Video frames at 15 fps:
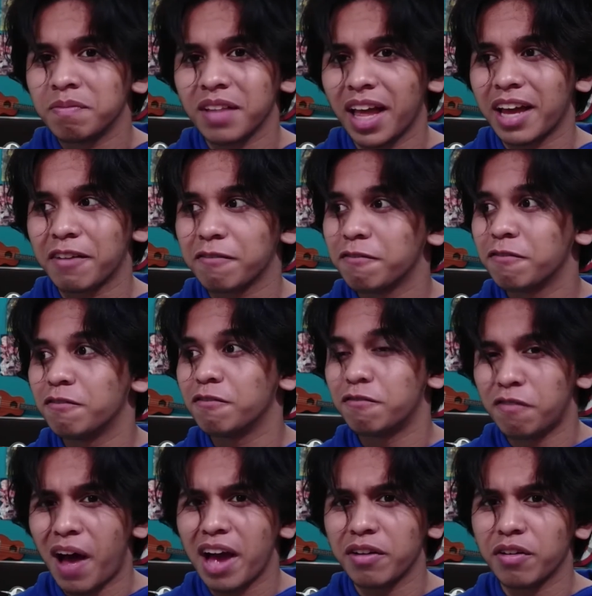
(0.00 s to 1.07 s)
Like,
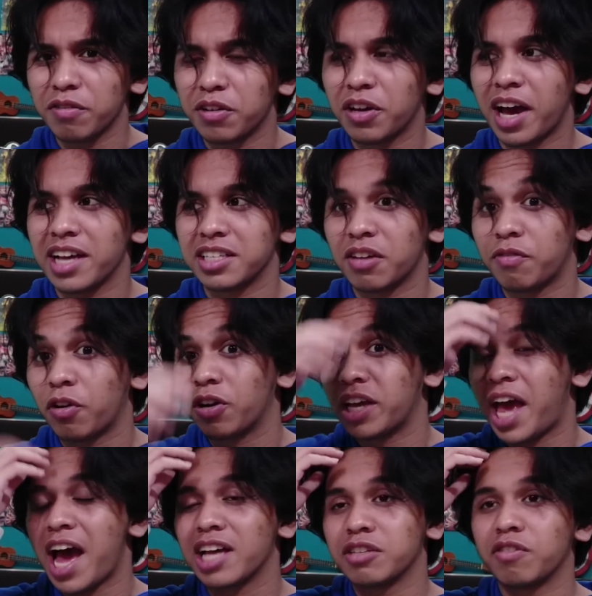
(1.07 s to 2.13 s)
5 of you guys have
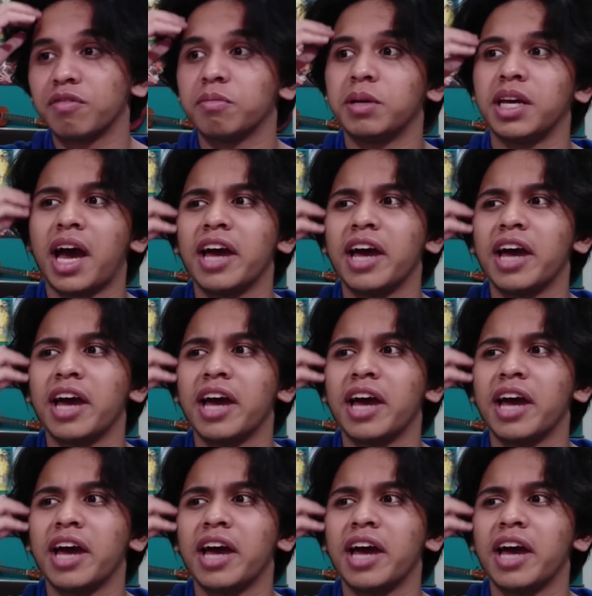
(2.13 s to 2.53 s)
already asked for me.